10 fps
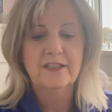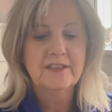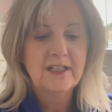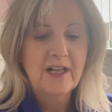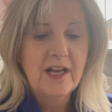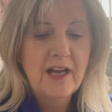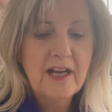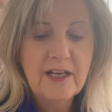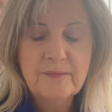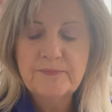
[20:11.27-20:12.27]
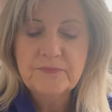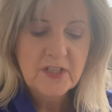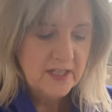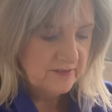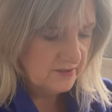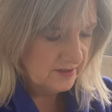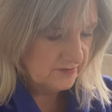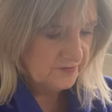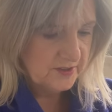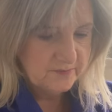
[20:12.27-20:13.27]
um,
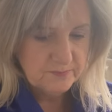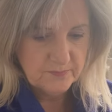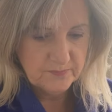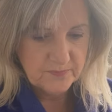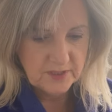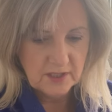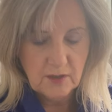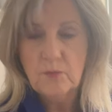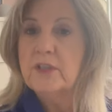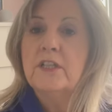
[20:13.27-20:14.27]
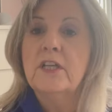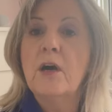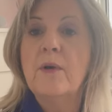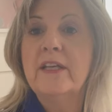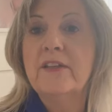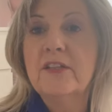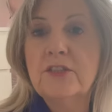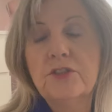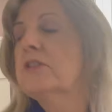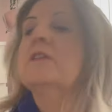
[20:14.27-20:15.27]
if you like want to know anything,
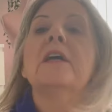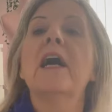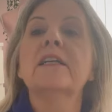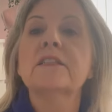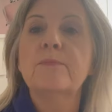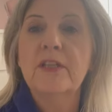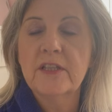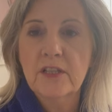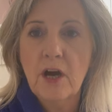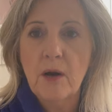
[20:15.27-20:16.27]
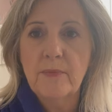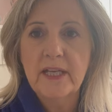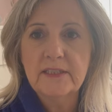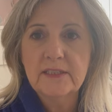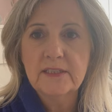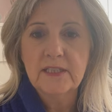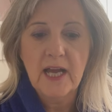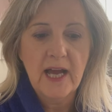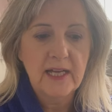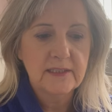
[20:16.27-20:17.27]
just ask me in the comments.
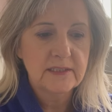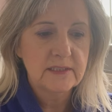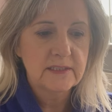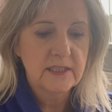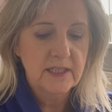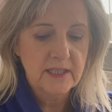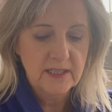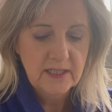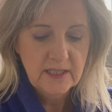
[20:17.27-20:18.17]
And uh,